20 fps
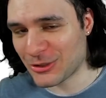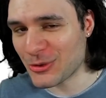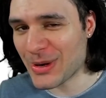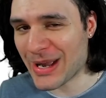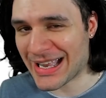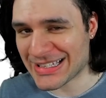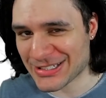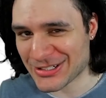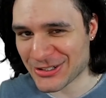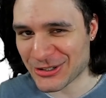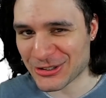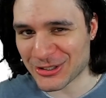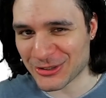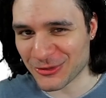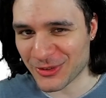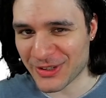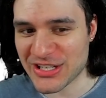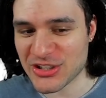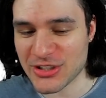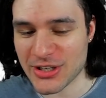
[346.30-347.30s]
who hasn't heard
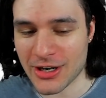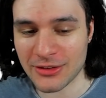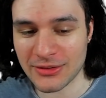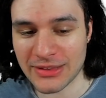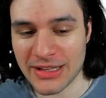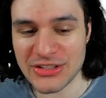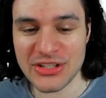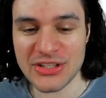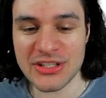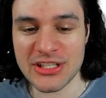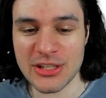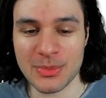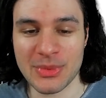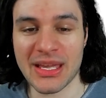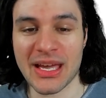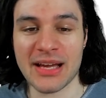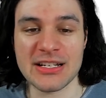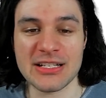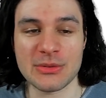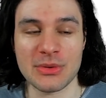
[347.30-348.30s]
of Raid Shadow Legends, to
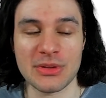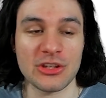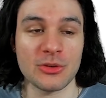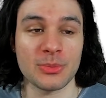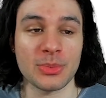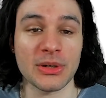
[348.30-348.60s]
be honest with you,